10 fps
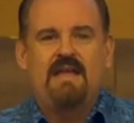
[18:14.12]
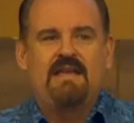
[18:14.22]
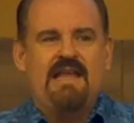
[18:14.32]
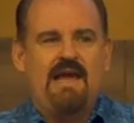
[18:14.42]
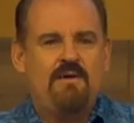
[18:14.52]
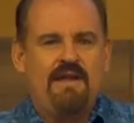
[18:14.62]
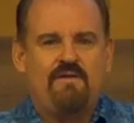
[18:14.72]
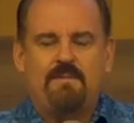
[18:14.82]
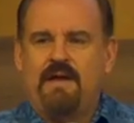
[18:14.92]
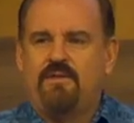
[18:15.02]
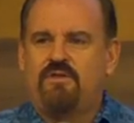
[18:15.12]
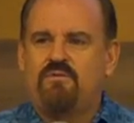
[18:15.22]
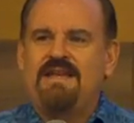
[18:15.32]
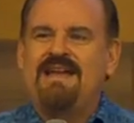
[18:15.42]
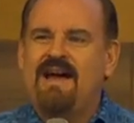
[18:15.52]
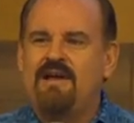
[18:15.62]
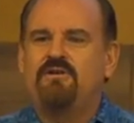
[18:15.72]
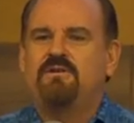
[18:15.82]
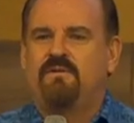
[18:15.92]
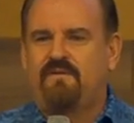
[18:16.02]
And now we have about
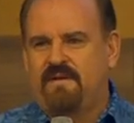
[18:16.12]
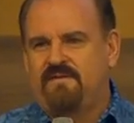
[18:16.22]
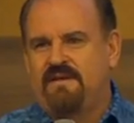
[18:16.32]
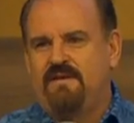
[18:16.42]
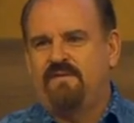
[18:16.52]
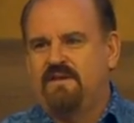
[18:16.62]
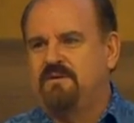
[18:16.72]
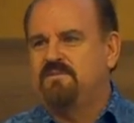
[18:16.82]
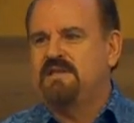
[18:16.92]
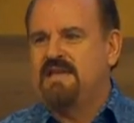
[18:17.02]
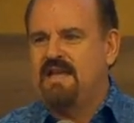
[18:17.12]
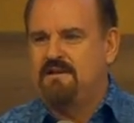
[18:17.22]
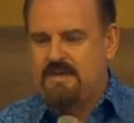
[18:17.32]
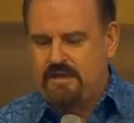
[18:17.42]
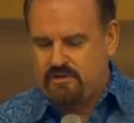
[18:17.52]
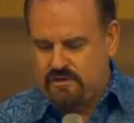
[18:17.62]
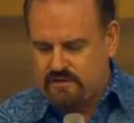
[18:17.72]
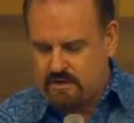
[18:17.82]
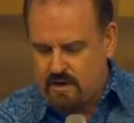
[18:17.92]
350 films and animations,